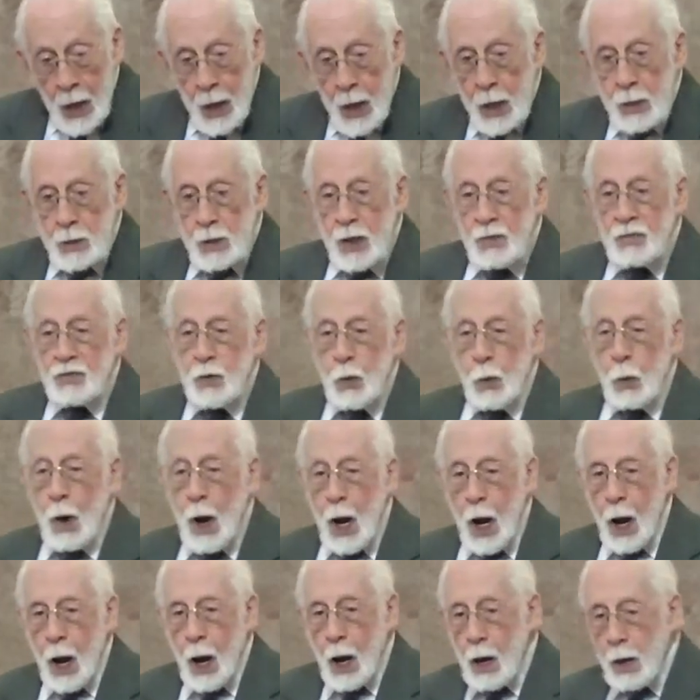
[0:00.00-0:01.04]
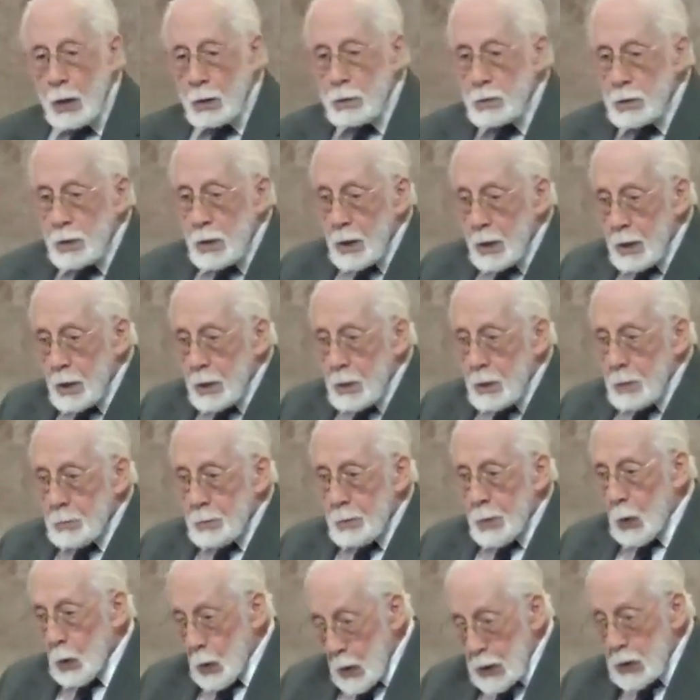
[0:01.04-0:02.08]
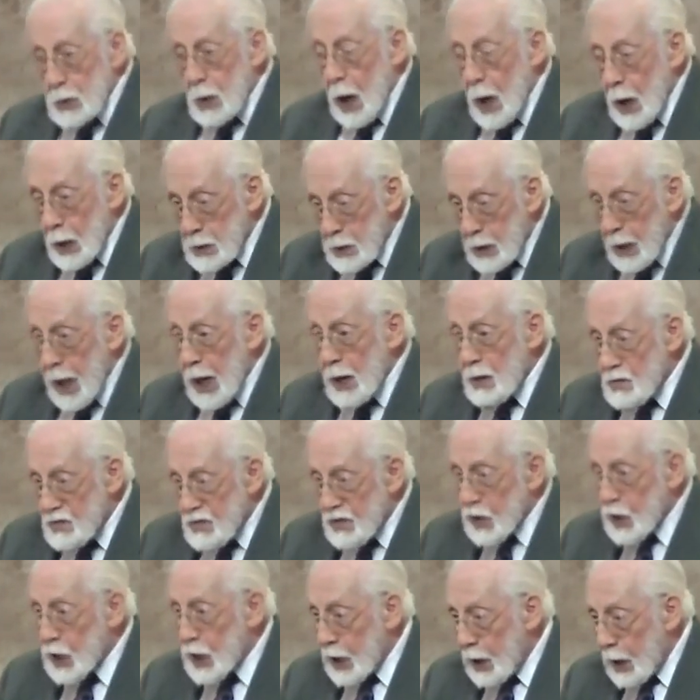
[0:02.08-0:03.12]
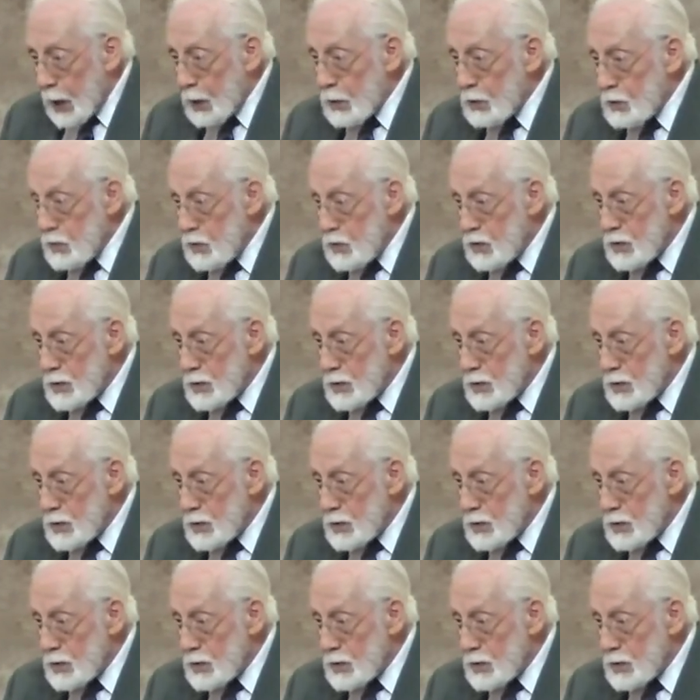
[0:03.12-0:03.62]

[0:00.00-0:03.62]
And if you are, well, God can forgive.